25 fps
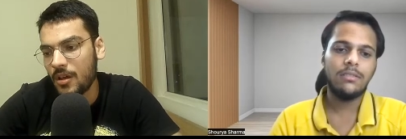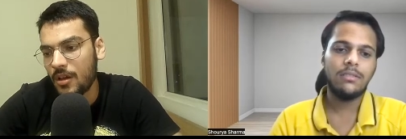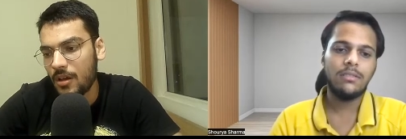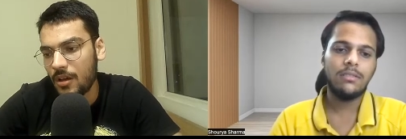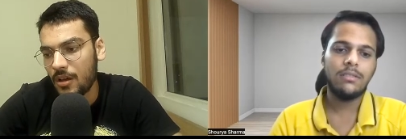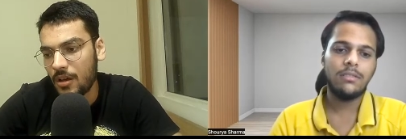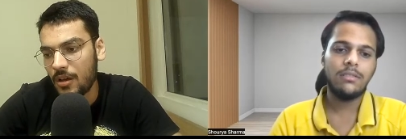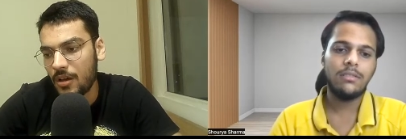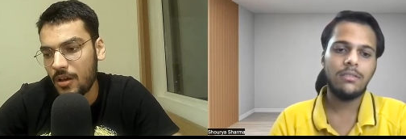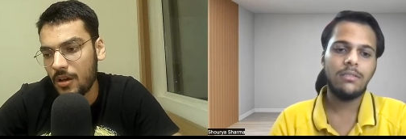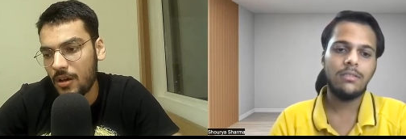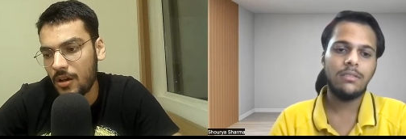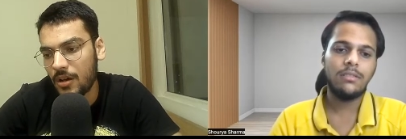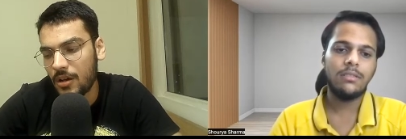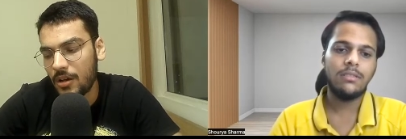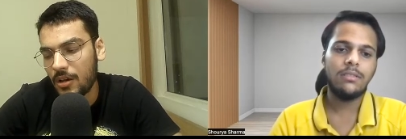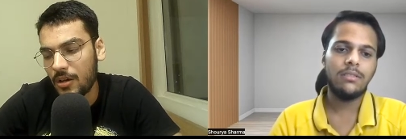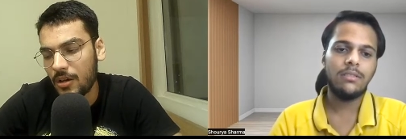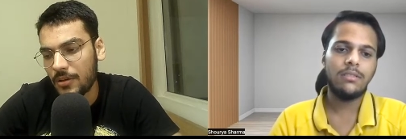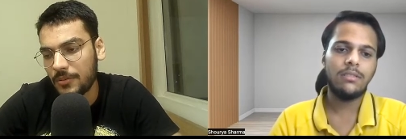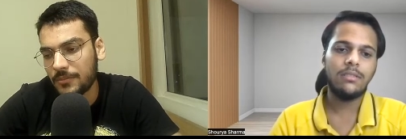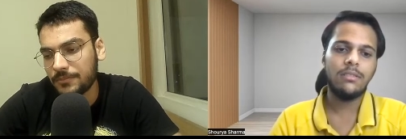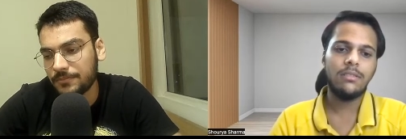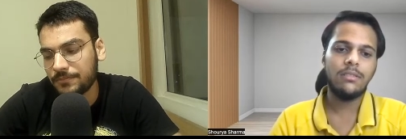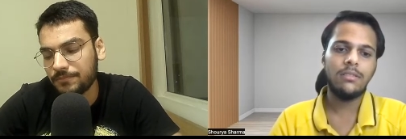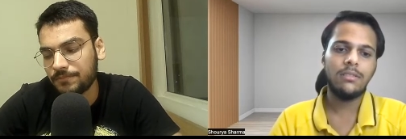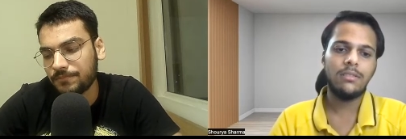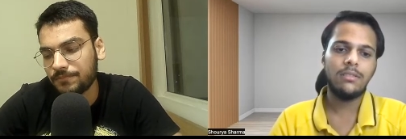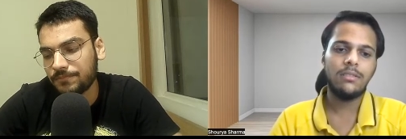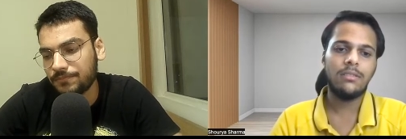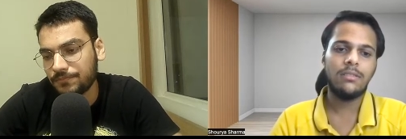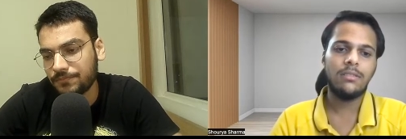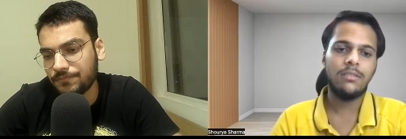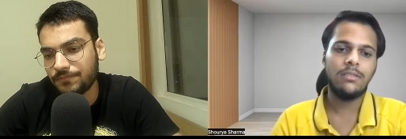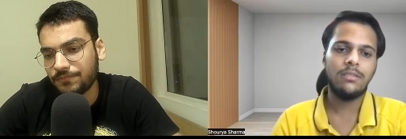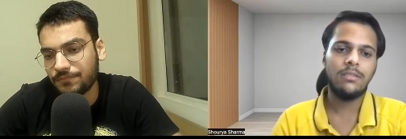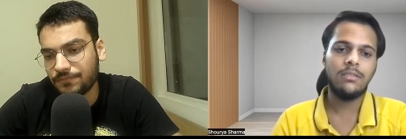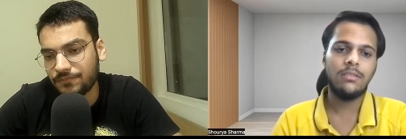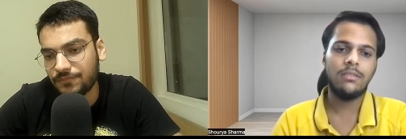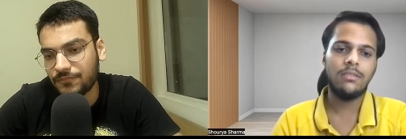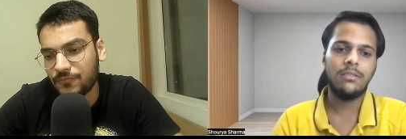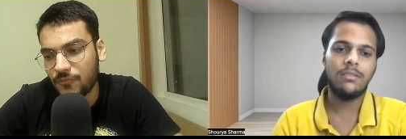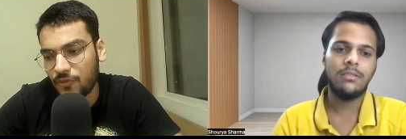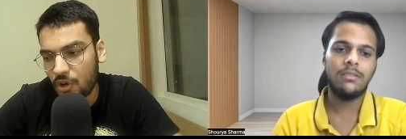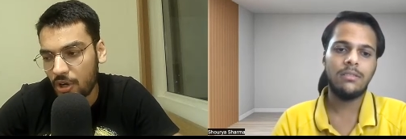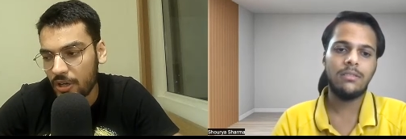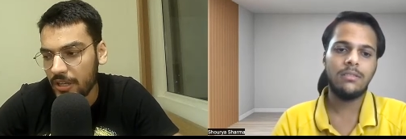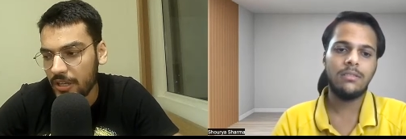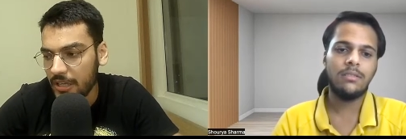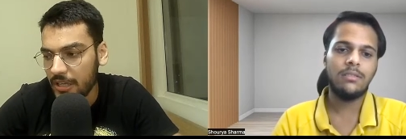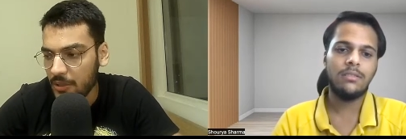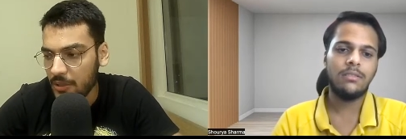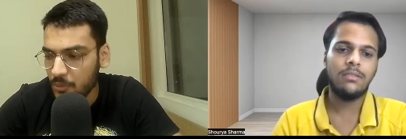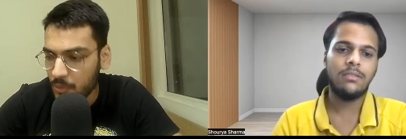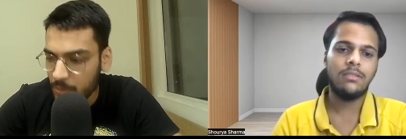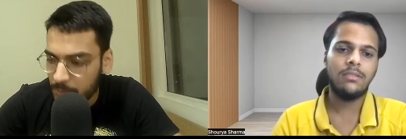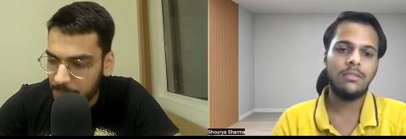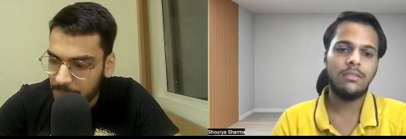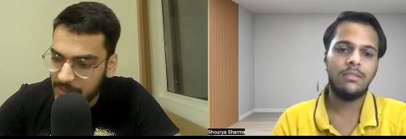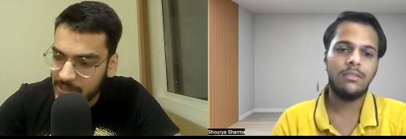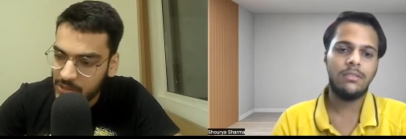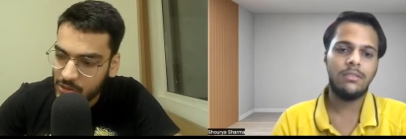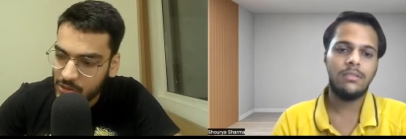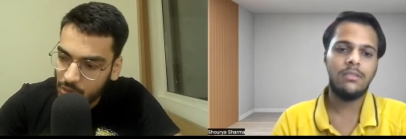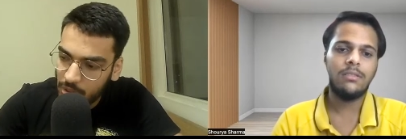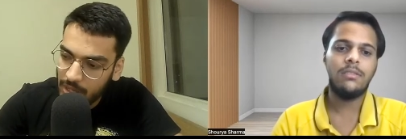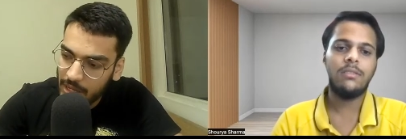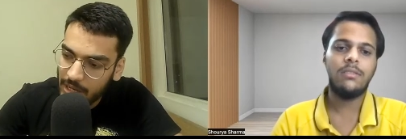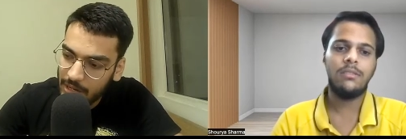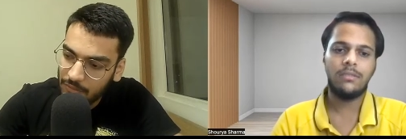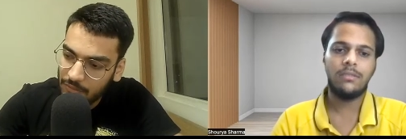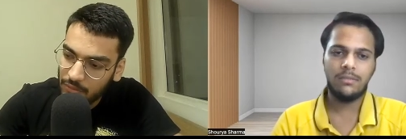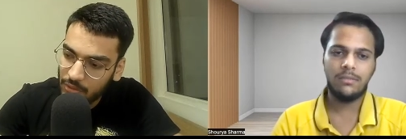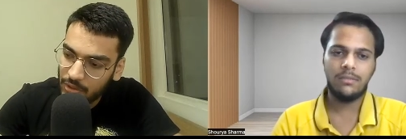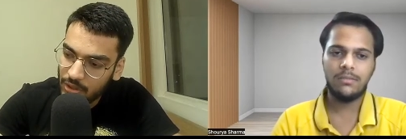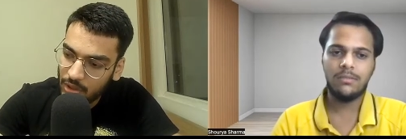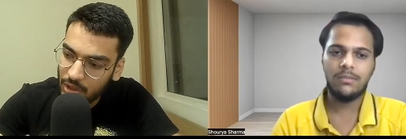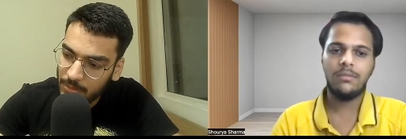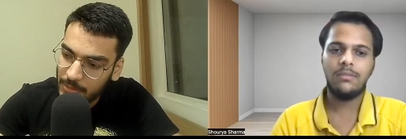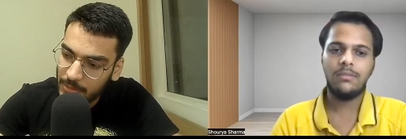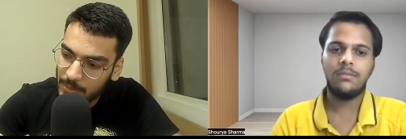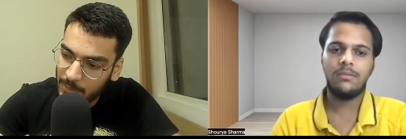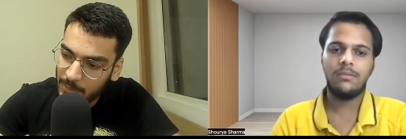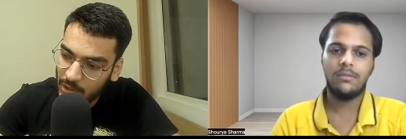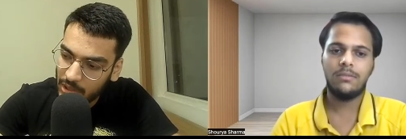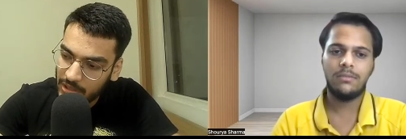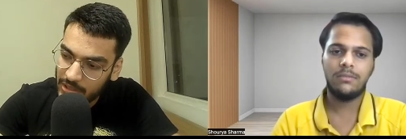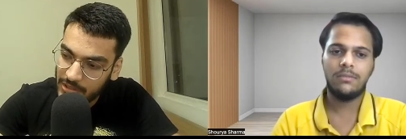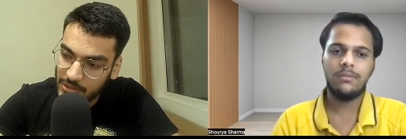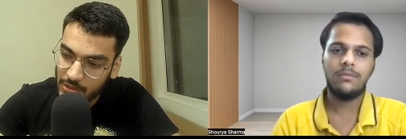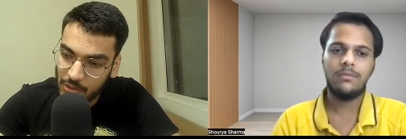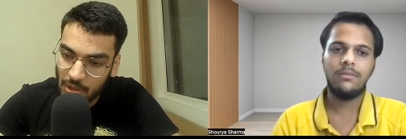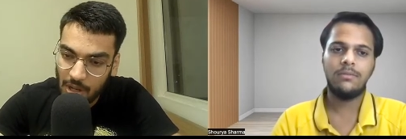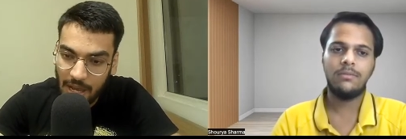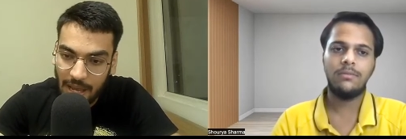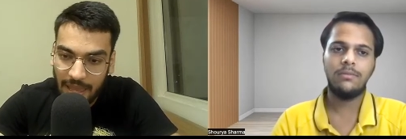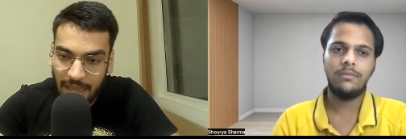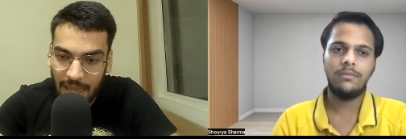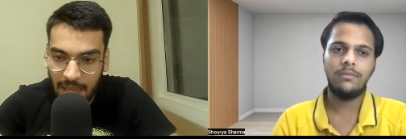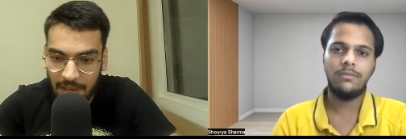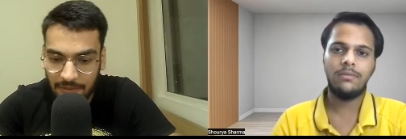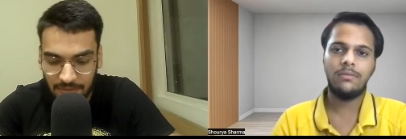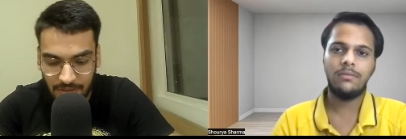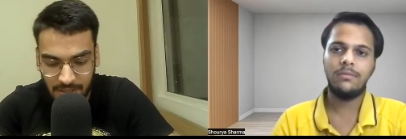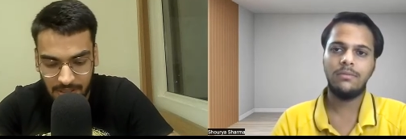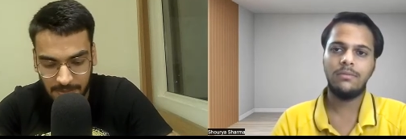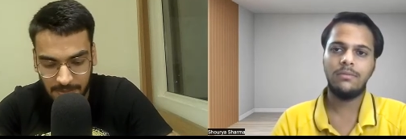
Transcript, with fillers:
Speaker 1: Um, what equipments do I have to record my podcast? So I have this